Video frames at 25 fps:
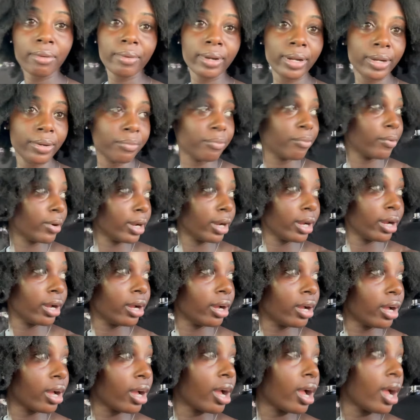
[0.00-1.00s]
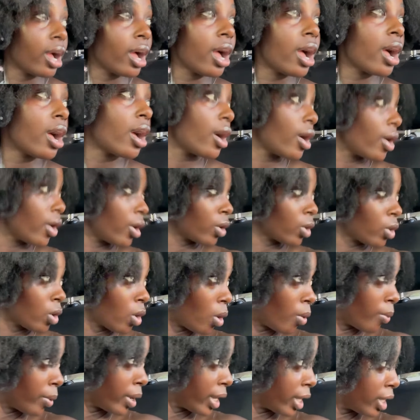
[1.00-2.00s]
we're
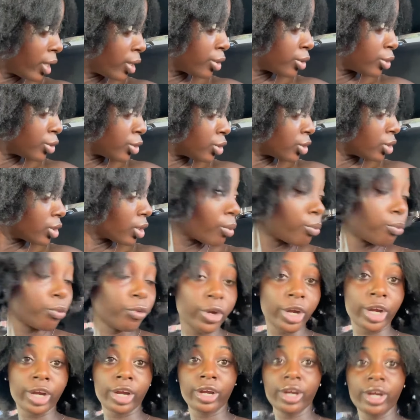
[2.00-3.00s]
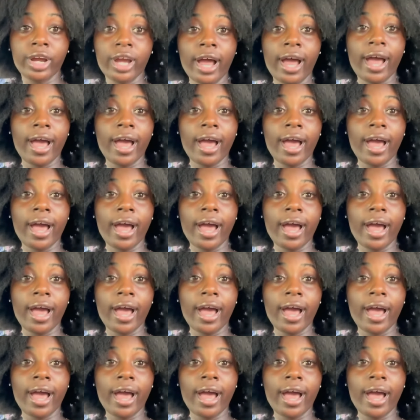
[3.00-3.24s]
going somewhere.